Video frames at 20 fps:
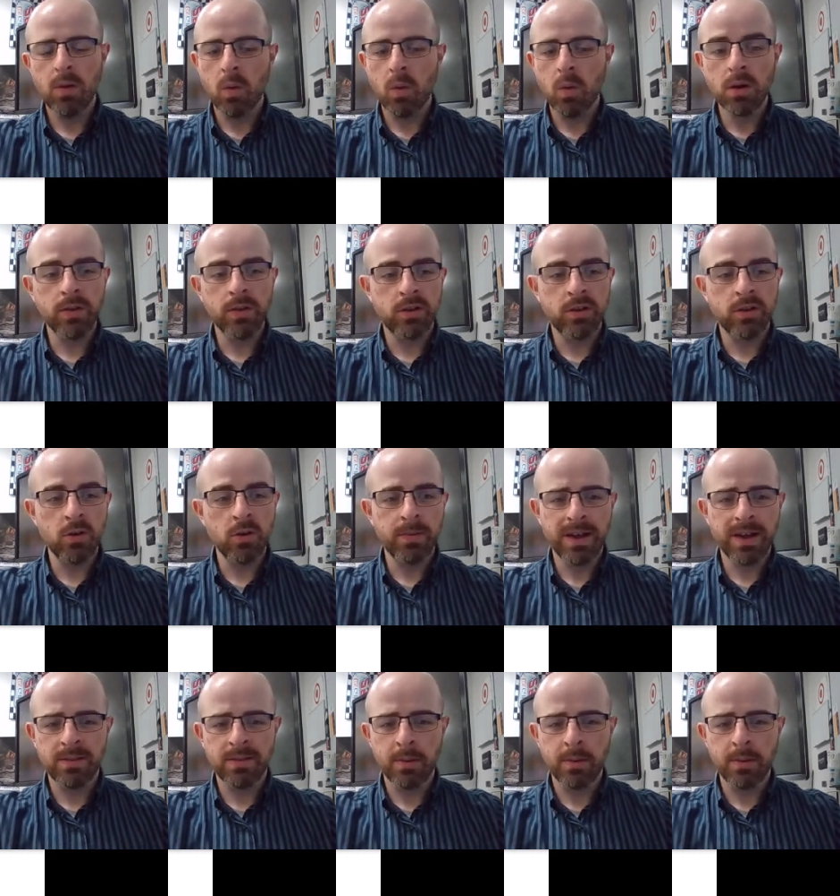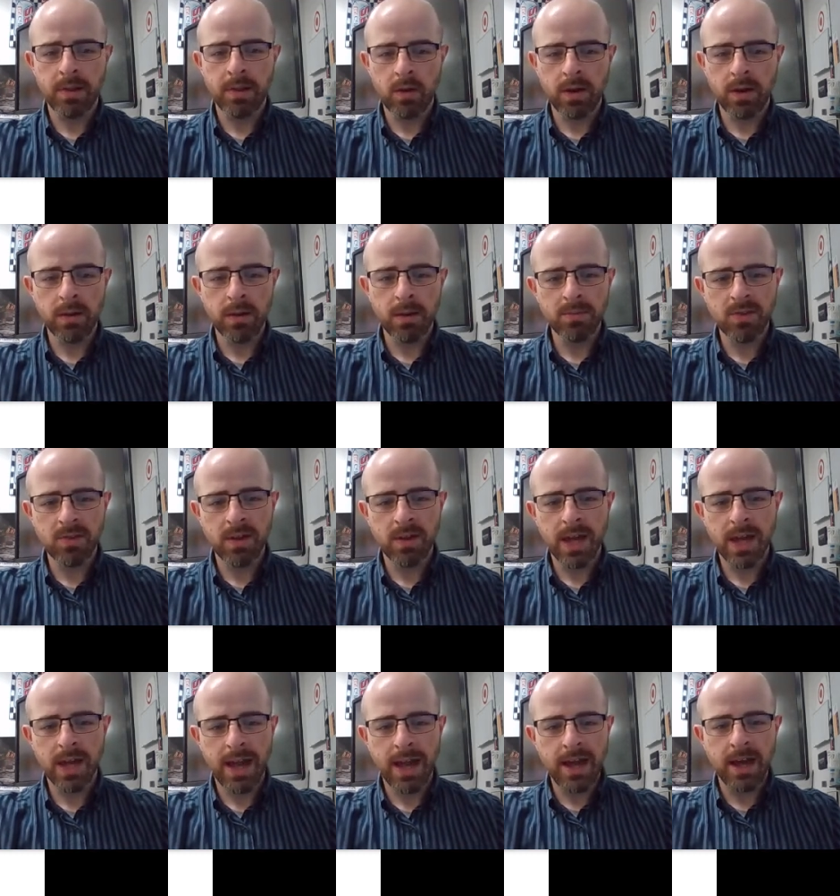What are the 2 possible
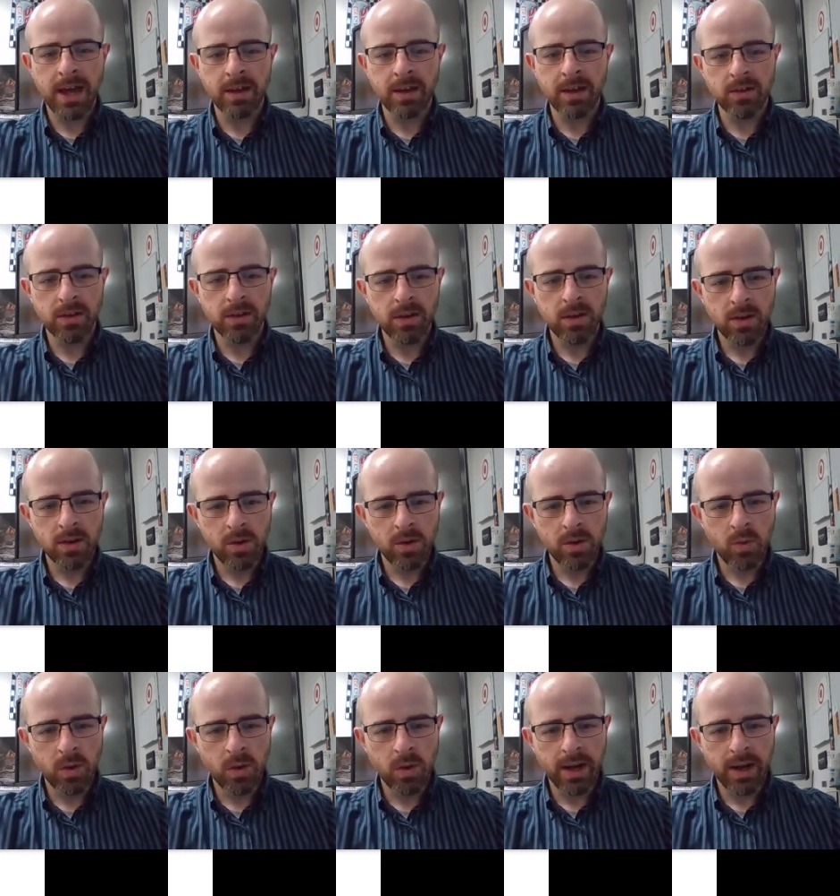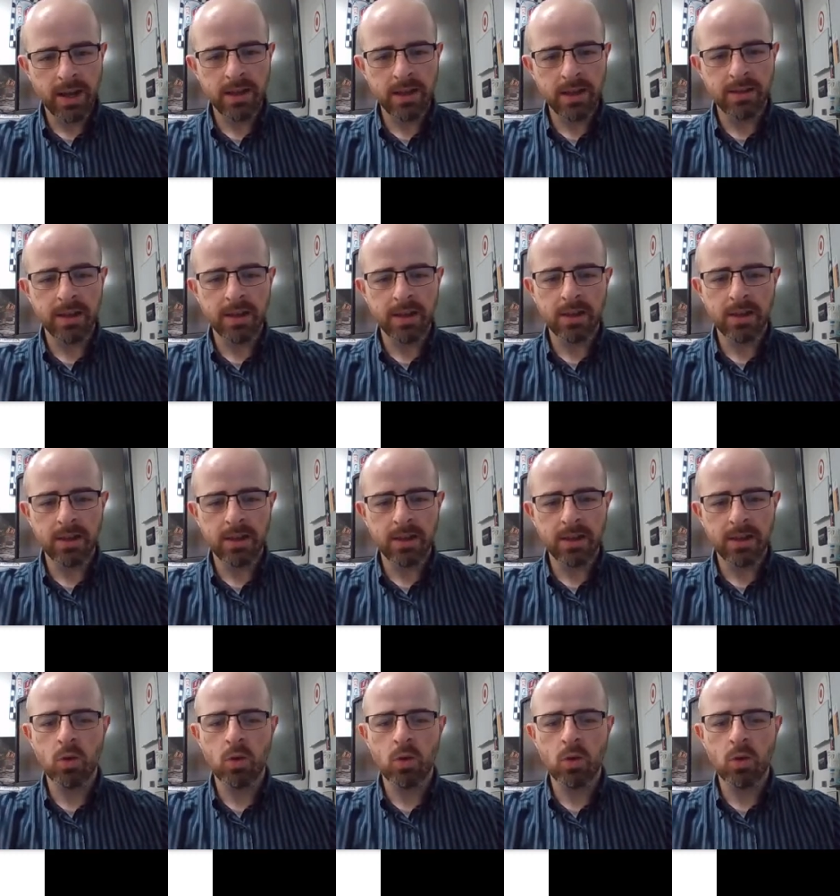outcomes, and what is a yes
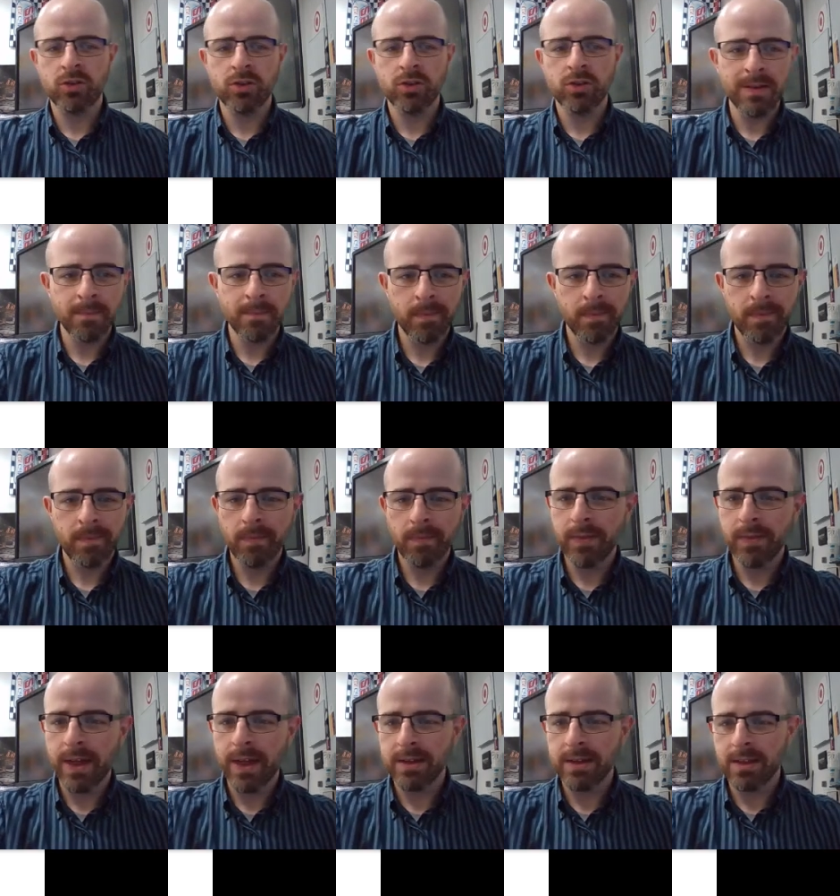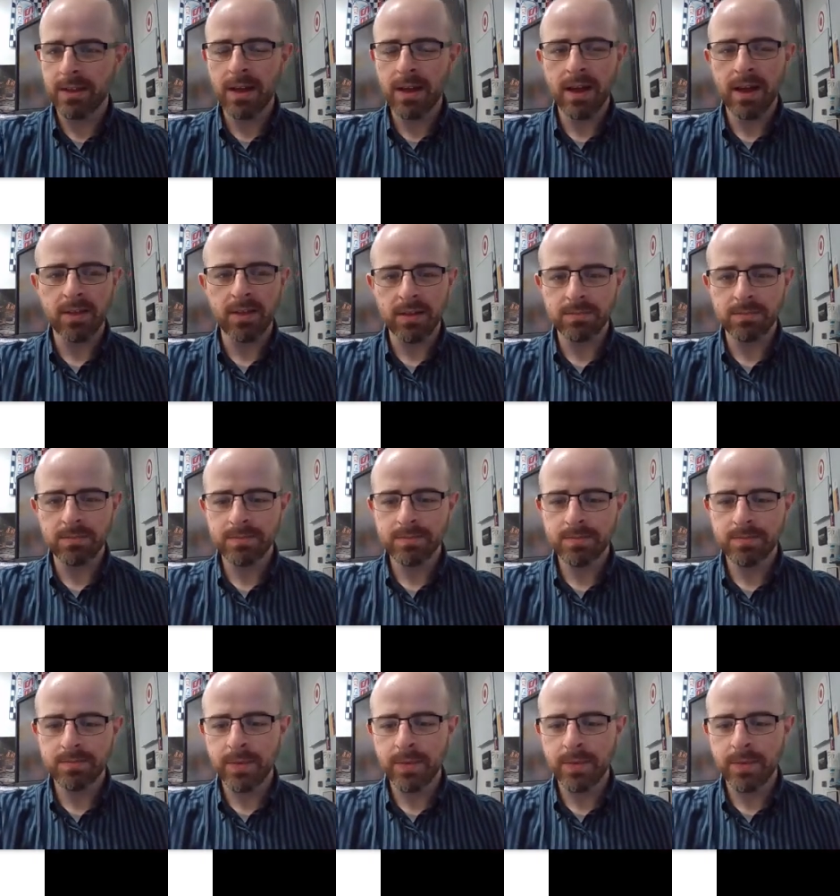or no question that decides it?